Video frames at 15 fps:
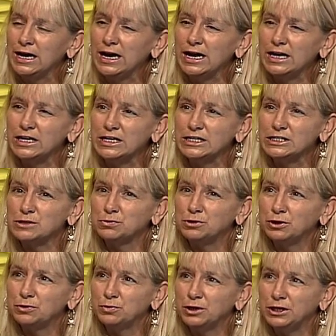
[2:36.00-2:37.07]
and it's
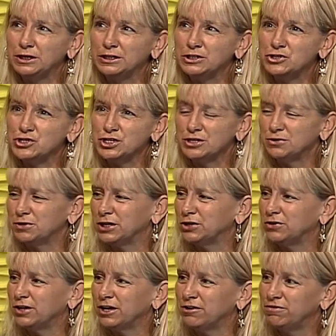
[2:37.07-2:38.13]
where we generate a
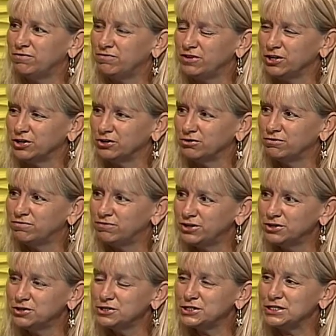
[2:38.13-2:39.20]
lot of fear.
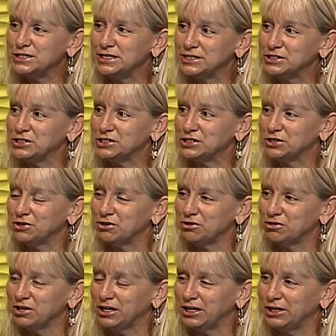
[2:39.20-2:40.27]
Fear is a necessary
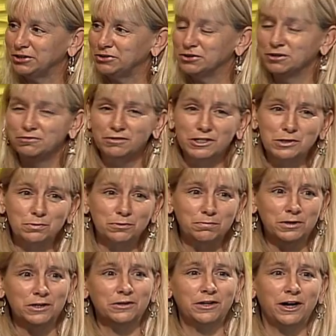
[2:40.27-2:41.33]
thing. None of us would
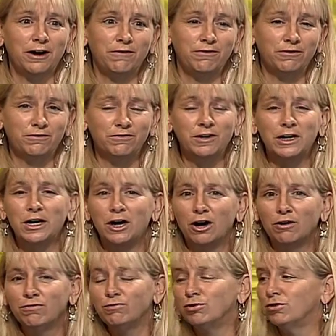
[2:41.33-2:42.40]
be alive if
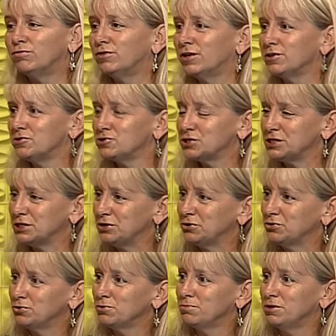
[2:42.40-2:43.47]
our forefathers didn't
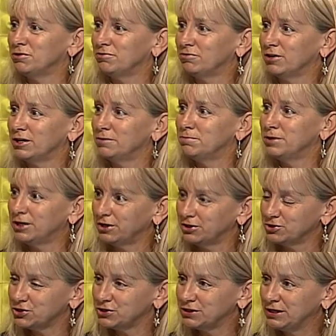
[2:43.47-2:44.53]
know to be afraid of
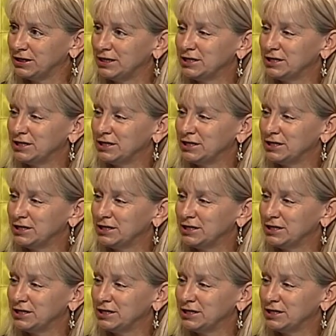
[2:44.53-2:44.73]
bears.